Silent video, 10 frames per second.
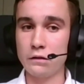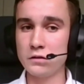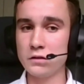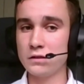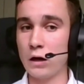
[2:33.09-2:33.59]

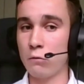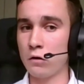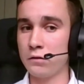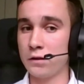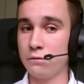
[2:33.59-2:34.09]
This is the
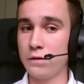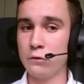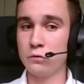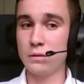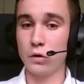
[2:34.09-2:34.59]
award that I
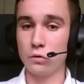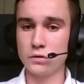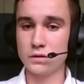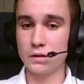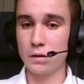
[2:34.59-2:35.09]
value the
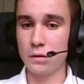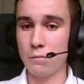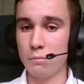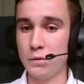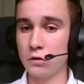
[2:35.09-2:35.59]
most
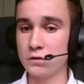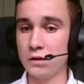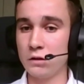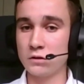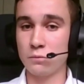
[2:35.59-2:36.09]
because
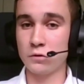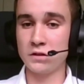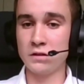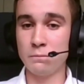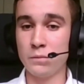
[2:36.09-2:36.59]
it was
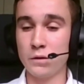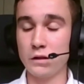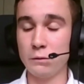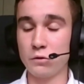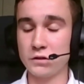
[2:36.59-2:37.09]

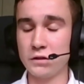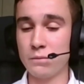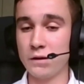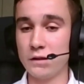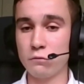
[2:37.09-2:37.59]

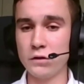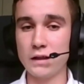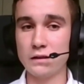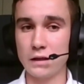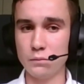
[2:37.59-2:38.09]
preceded by the three
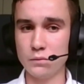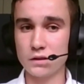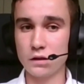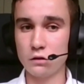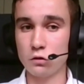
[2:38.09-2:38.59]

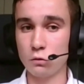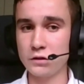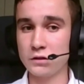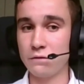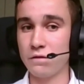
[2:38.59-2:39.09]
attempts to
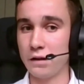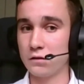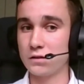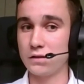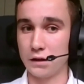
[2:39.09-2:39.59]
reach the
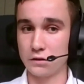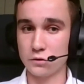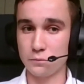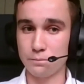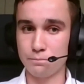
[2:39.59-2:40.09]
final
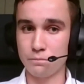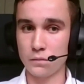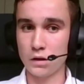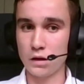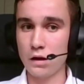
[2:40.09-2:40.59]
stage.
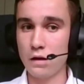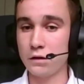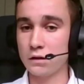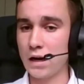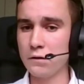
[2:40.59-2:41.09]

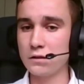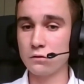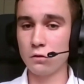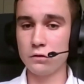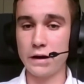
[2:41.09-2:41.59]
The current
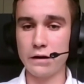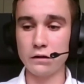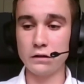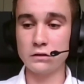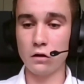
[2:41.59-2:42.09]
school year
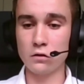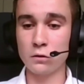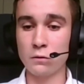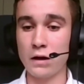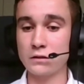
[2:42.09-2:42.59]
is
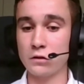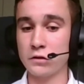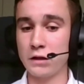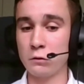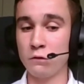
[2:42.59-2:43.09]
also
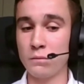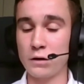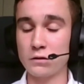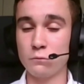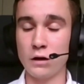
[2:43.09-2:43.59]
associated with
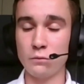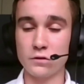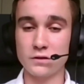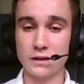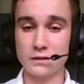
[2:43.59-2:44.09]
one
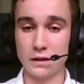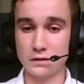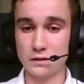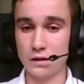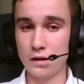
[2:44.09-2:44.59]
more
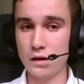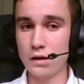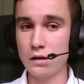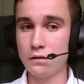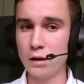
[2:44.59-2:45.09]
success.
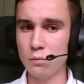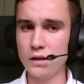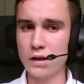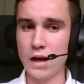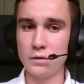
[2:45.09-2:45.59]

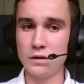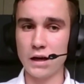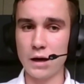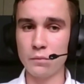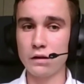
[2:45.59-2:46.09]
Namely, I
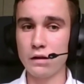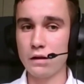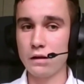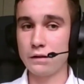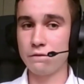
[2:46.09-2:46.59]
become
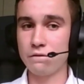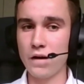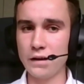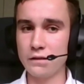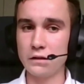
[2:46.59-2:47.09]
the
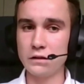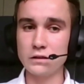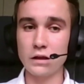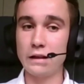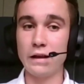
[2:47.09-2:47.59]

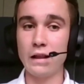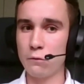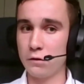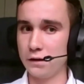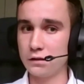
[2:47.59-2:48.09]
finalist and the
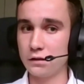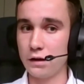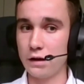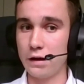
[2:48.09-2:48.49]
laureate.